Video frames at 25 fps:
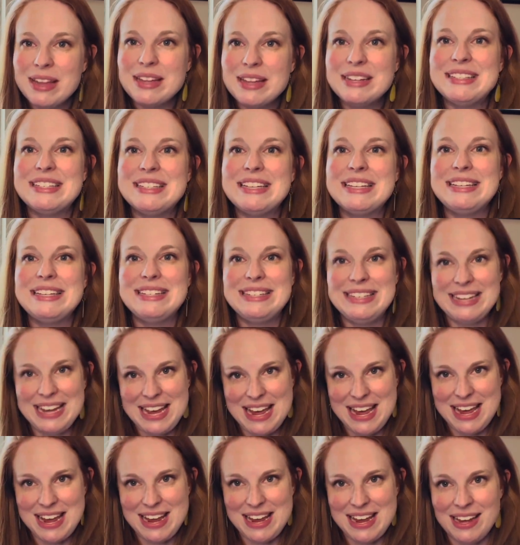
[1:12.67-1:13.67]

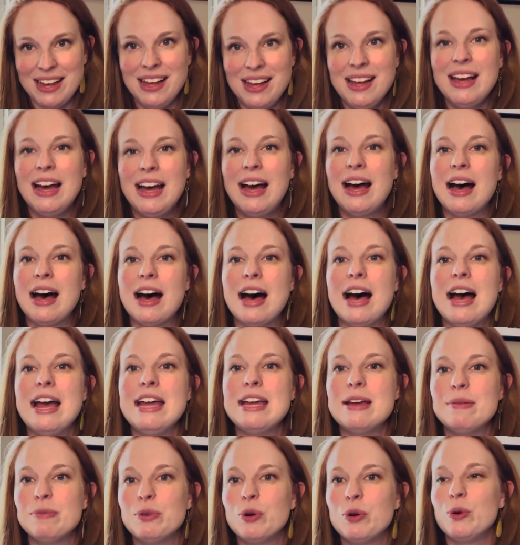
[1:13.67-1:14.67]
Today, I
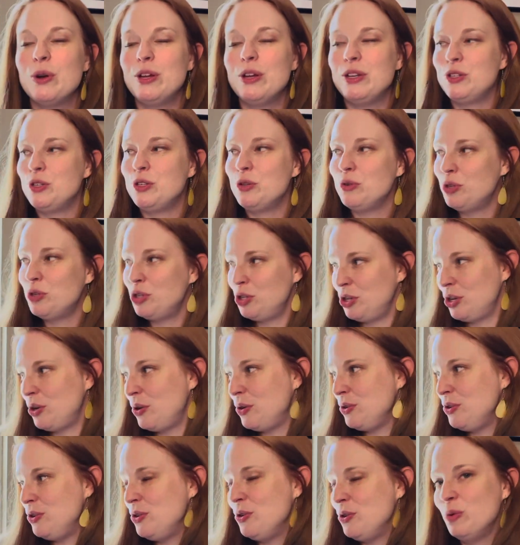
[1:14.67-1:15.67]
am going to show
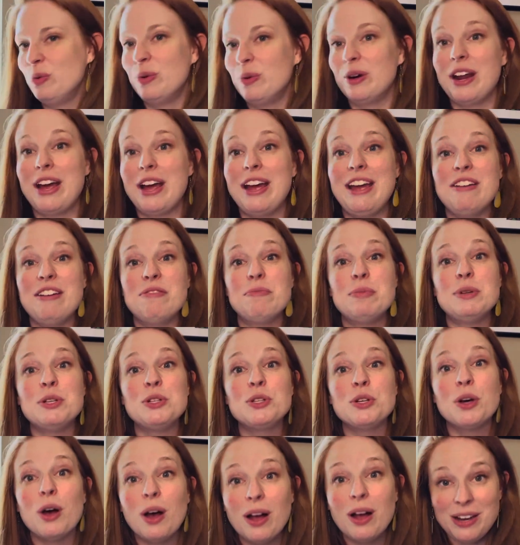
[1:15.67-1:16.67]
you what I have been
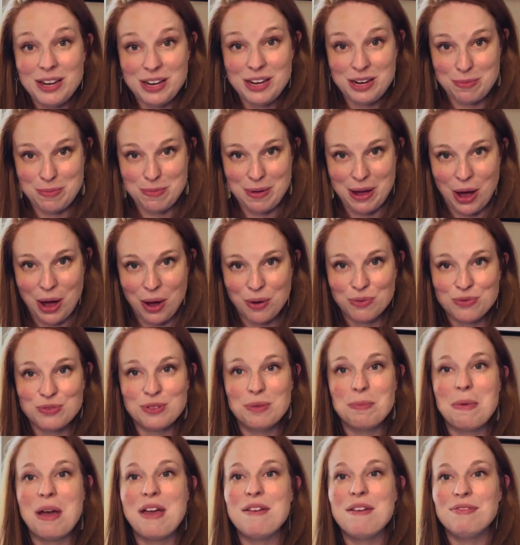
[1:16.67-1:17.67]
talking about from
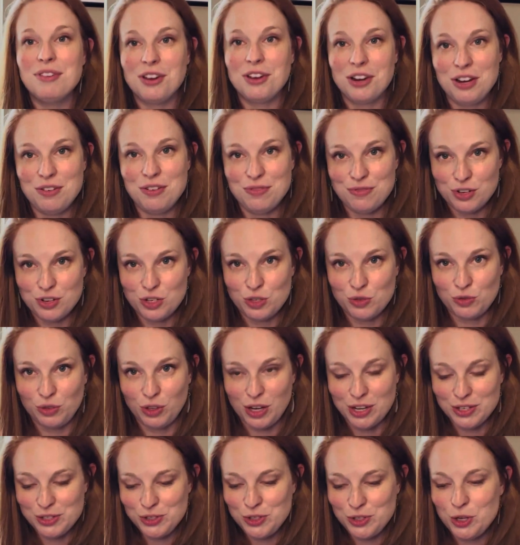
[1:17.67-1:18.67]
my very first
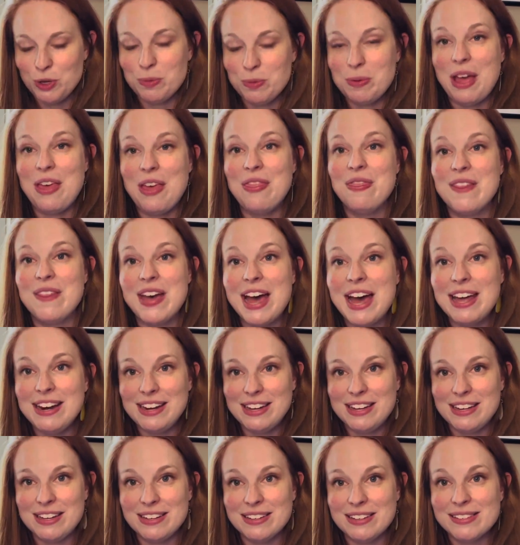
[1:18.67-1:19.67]
Flosstube, and that
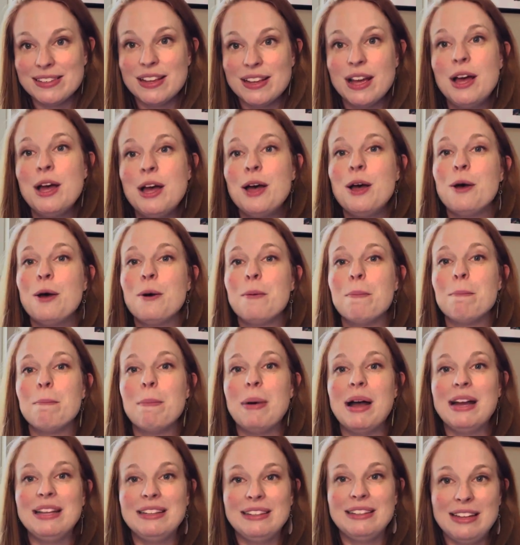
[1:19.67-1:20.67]
is
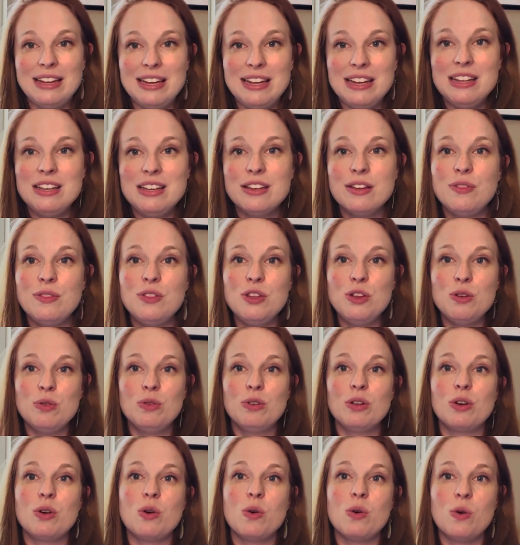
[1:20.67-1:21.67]
my Lady and the
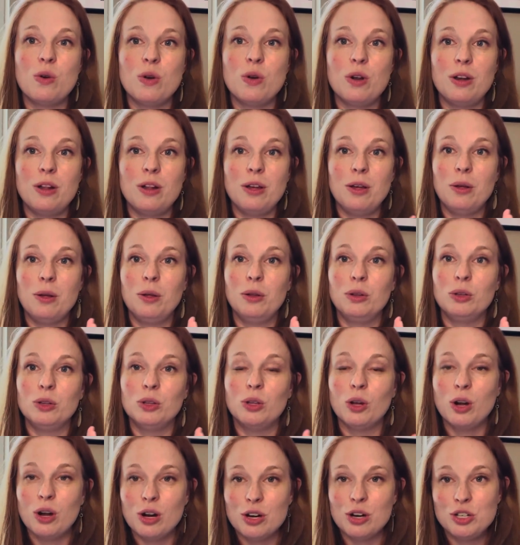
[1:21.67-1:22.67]
Unicorn
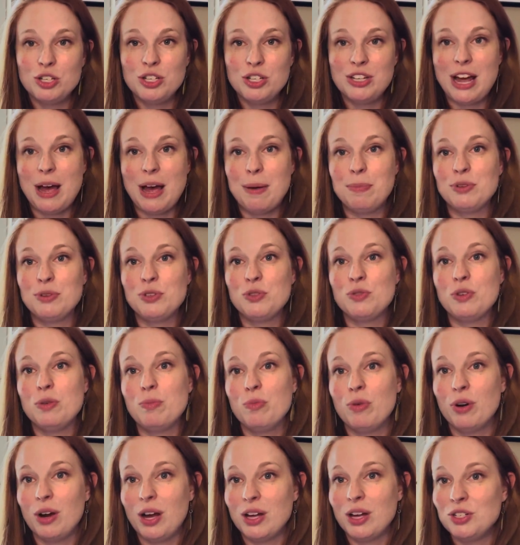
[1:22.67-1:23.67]
large tapestry
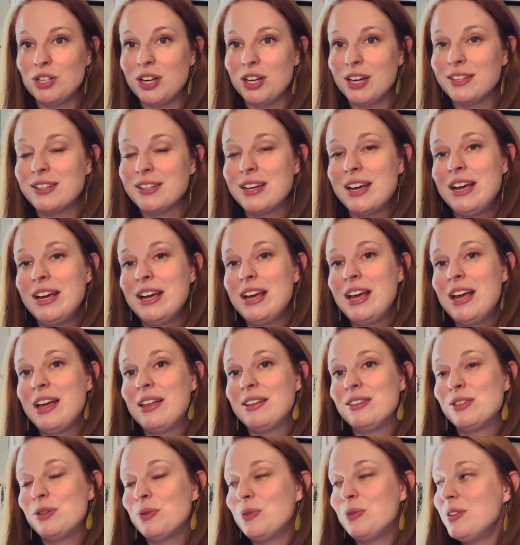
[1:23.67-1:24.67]
project.
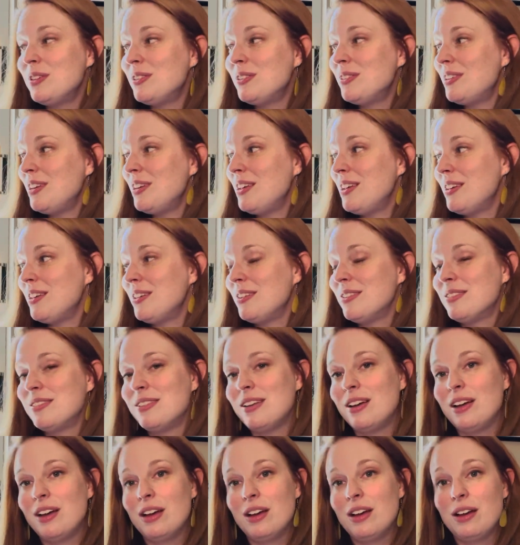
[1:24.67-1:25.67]
So this is
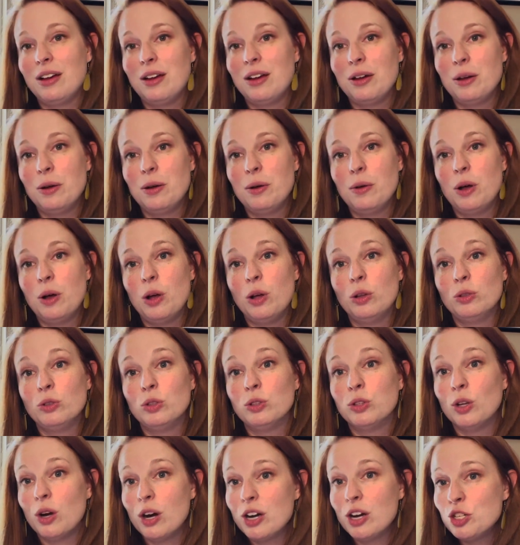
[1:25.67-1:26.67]
a
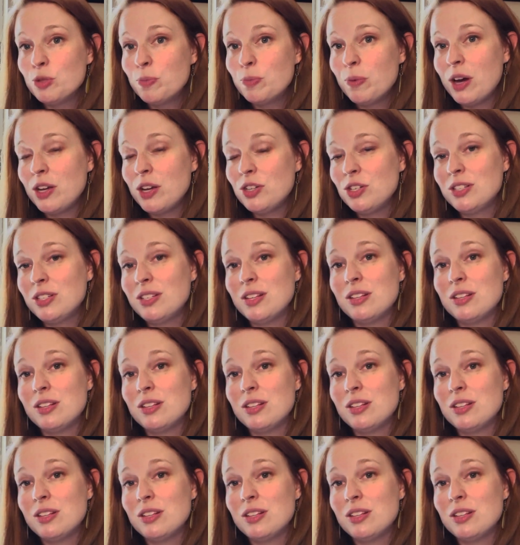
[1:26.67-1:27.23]
large project.